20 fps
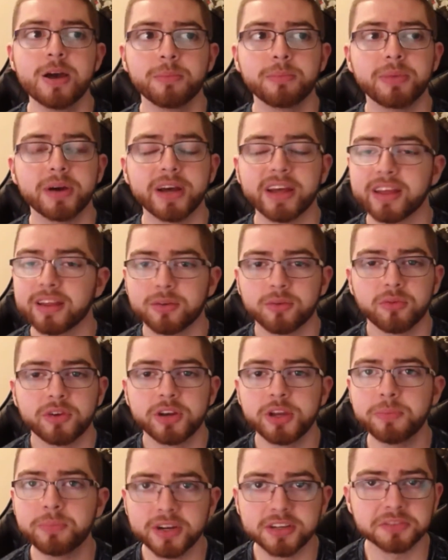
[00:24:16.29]
but when
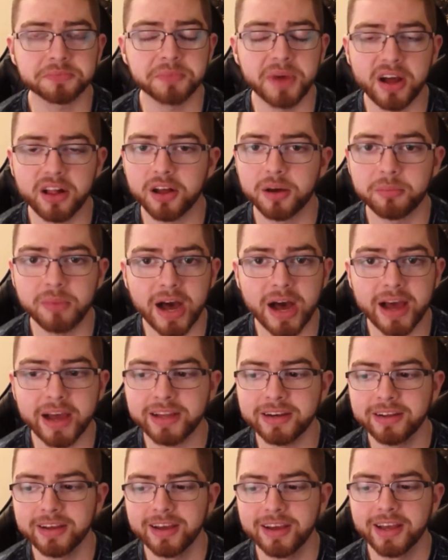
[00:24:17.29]
you put a smile on
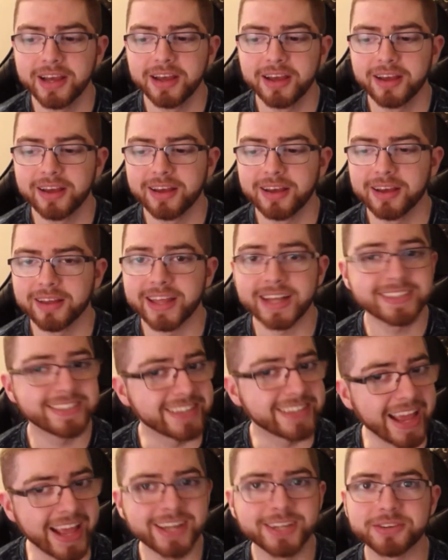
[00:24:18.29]
mine, that's
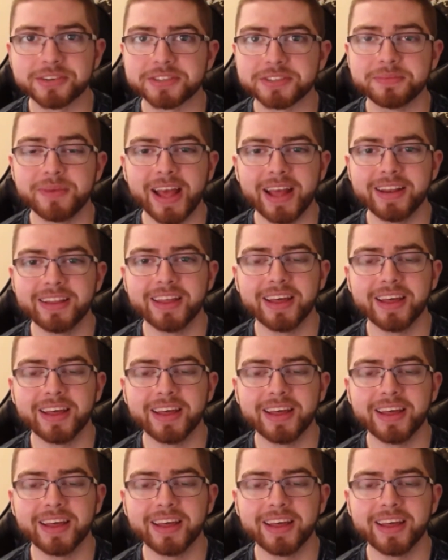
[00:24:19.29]
dangerous, man.